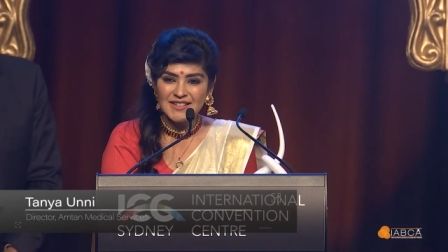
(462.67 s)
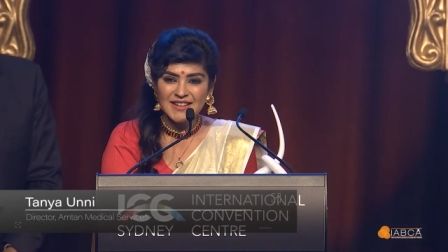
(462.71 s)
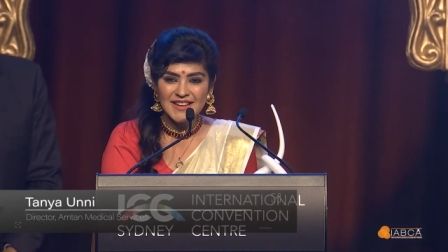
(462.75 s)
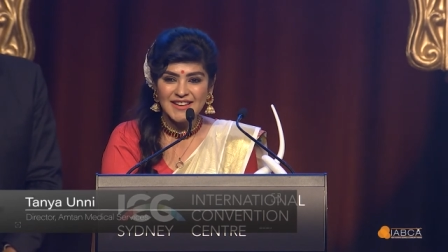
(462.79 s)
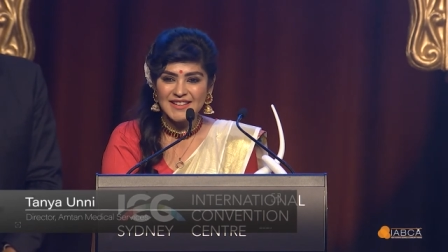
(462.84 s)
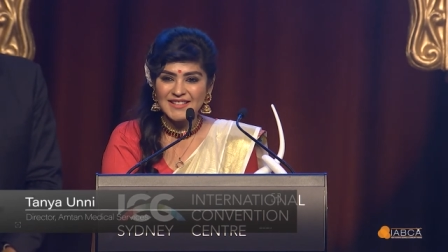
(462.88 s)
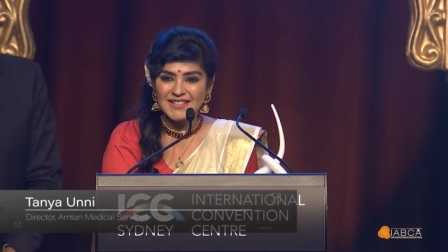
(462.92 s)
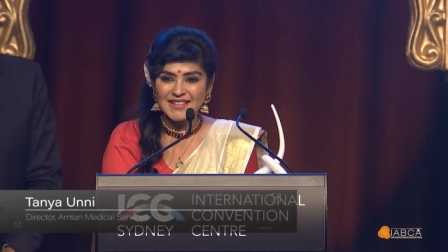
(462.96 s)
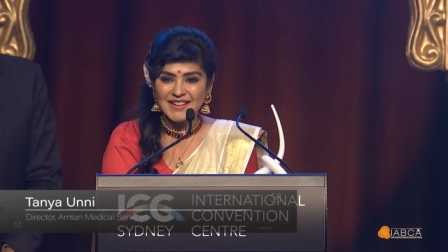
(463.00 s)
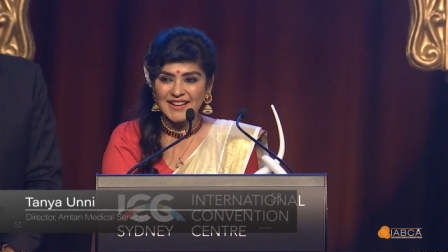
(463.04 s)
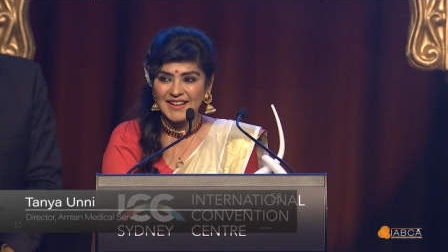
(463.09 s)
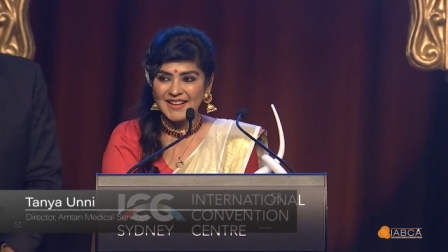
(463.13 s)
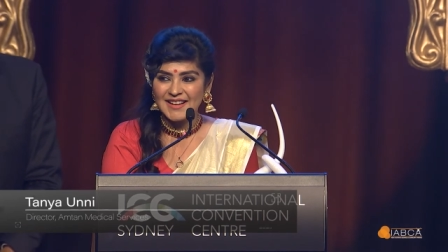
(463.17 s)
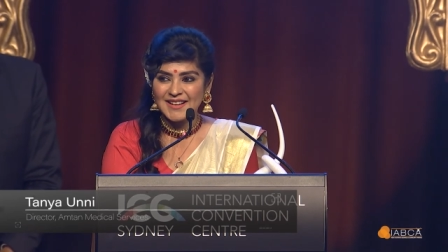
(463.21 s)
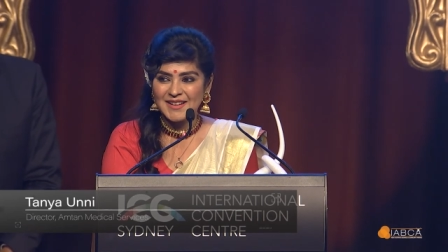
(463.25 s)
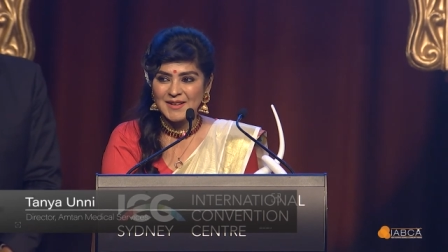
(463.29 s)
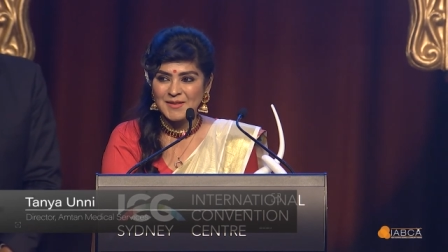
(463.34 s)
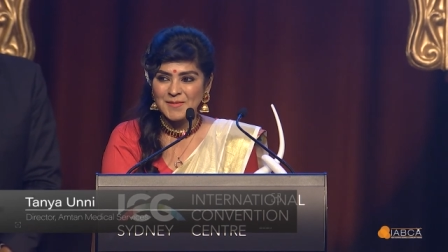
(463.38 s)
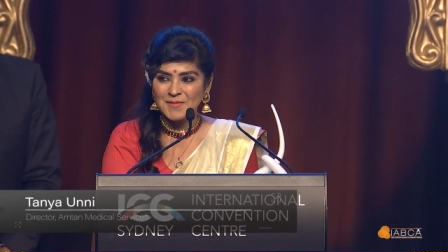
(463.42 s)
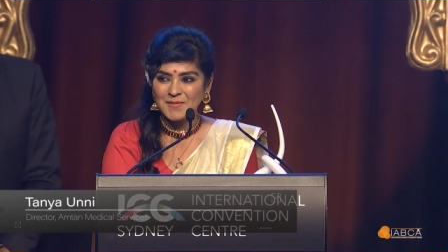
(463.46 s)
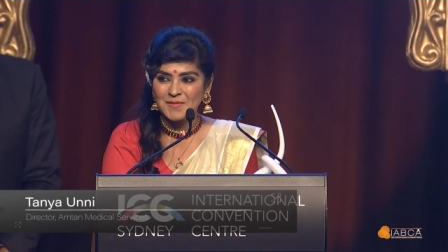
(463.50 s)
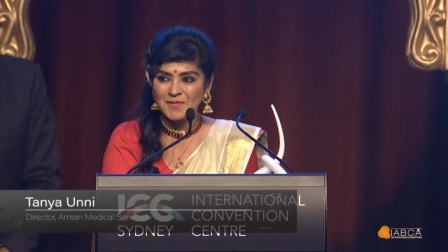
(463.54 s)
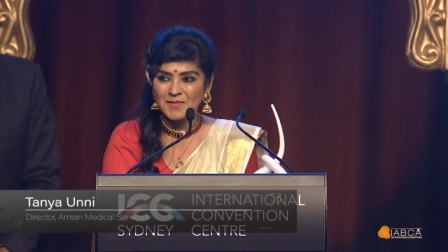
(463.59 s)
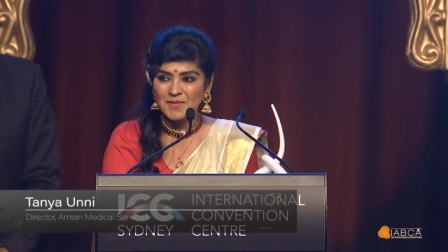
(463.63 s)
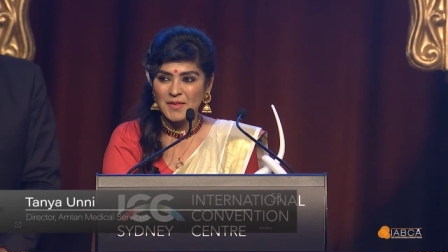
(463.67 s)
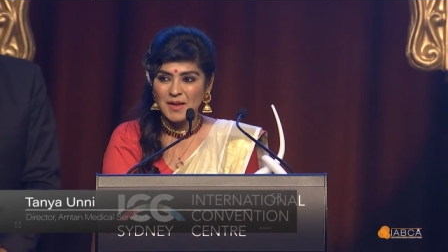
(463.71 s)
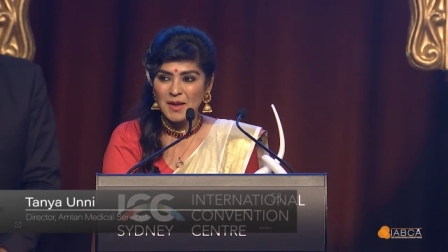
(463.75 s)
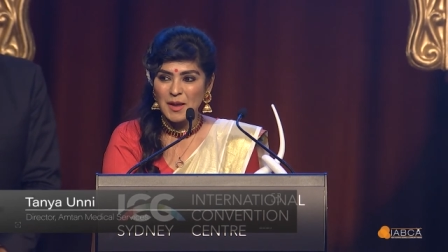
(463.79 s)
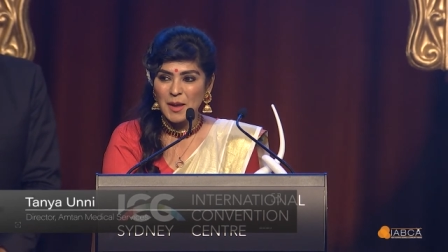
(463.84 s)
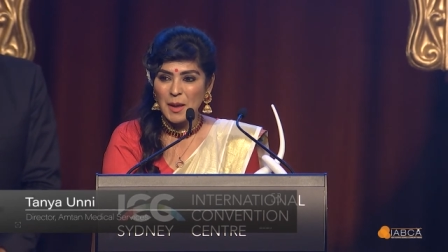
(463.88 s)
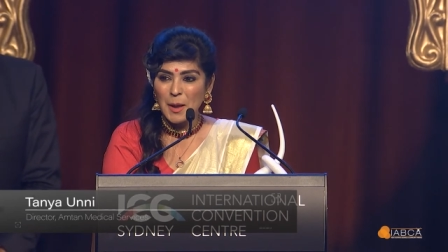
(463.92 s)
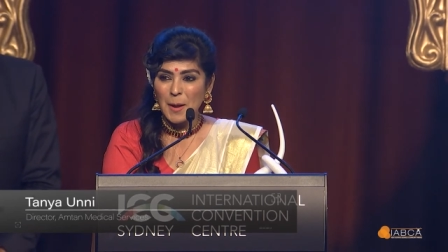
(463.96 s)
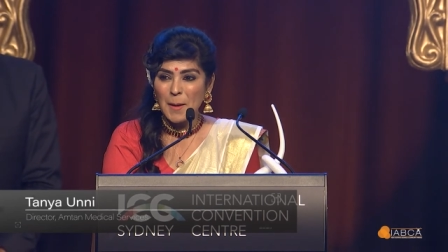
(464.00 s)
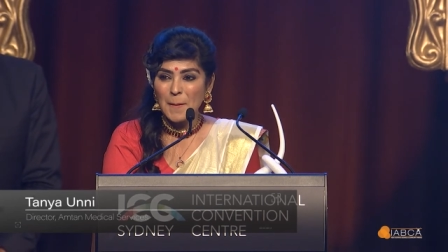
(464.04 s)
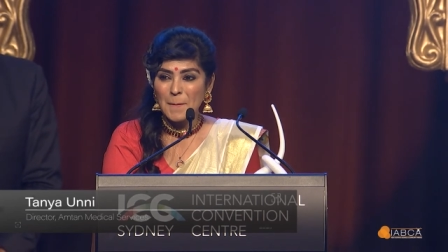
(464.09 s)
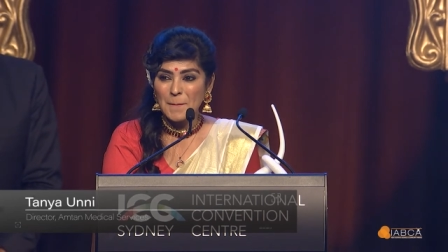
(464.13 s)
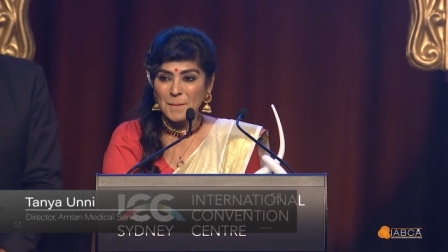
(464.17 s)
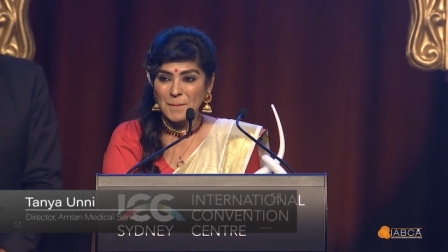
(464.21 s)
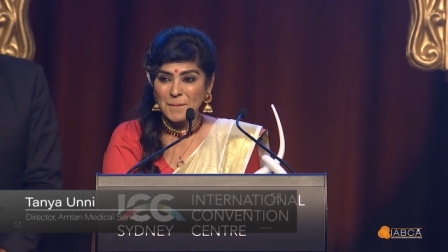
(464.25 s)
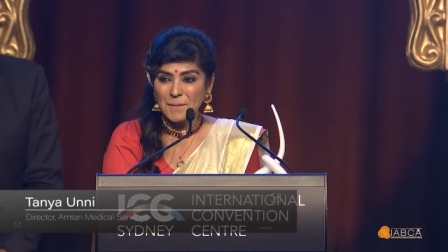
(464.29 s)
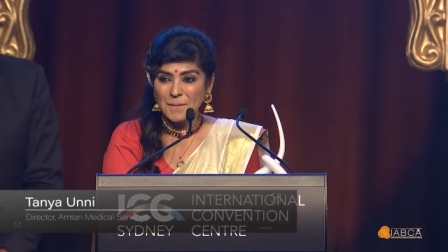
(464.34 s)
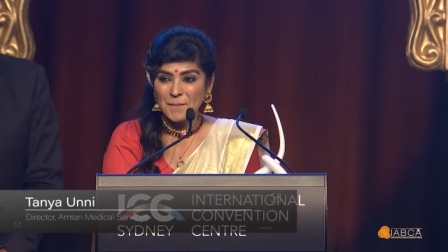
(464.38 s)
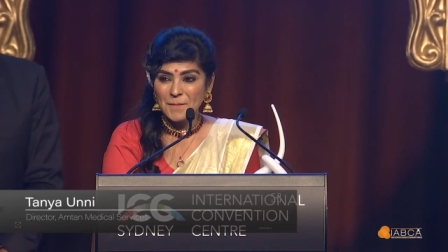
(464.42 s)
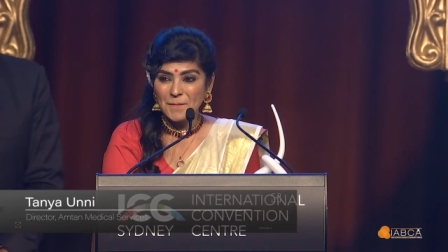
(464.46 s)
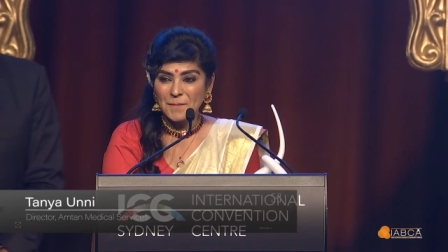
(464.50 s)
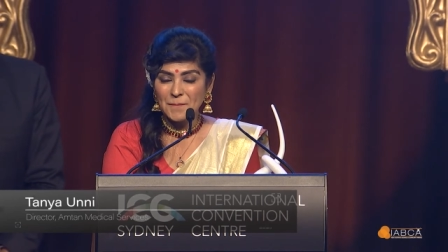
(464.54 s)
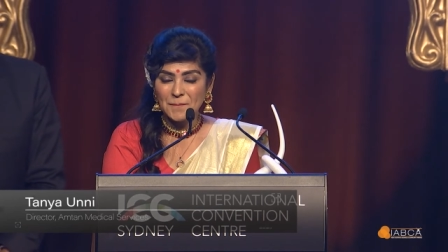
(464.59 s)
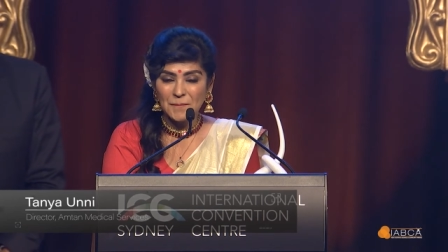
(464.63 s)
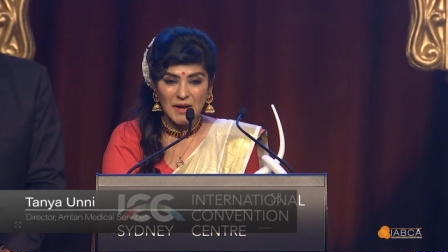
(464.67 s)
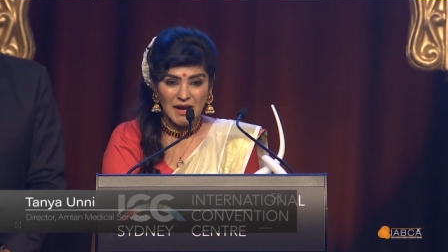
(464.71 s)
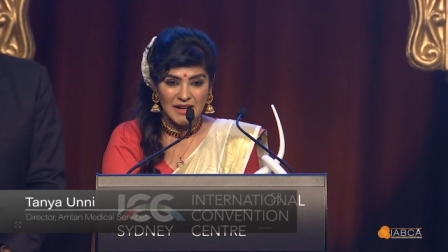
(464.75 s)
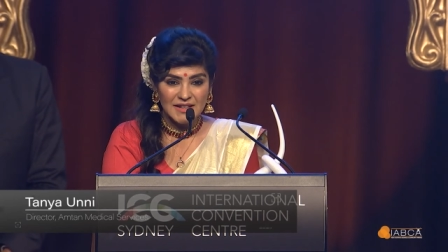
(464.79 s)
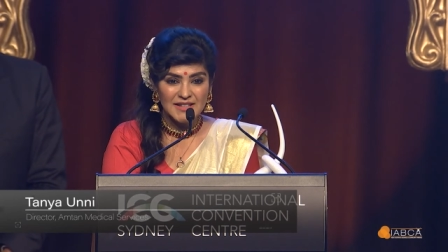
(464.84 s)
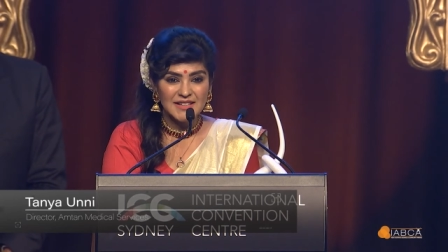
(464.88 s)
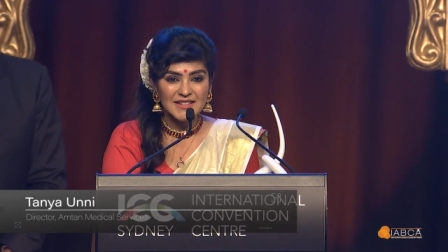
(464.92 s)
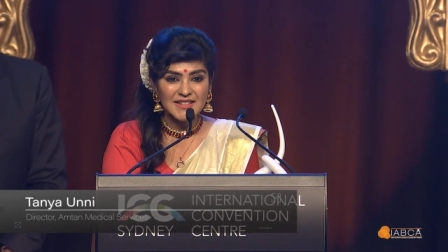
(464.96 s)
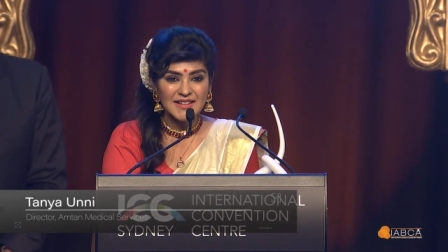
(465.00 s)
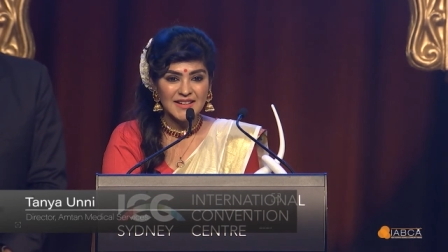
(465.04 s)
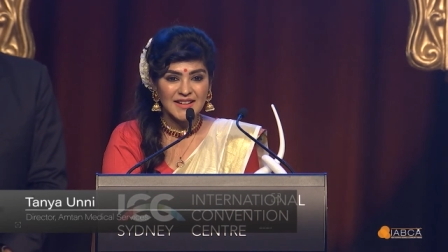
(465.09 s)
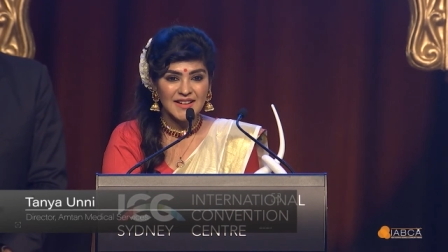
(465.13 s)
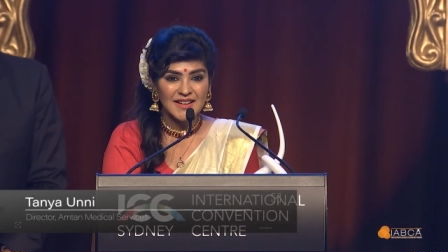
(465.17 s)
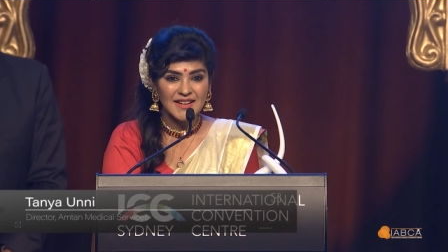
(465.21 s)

easy, but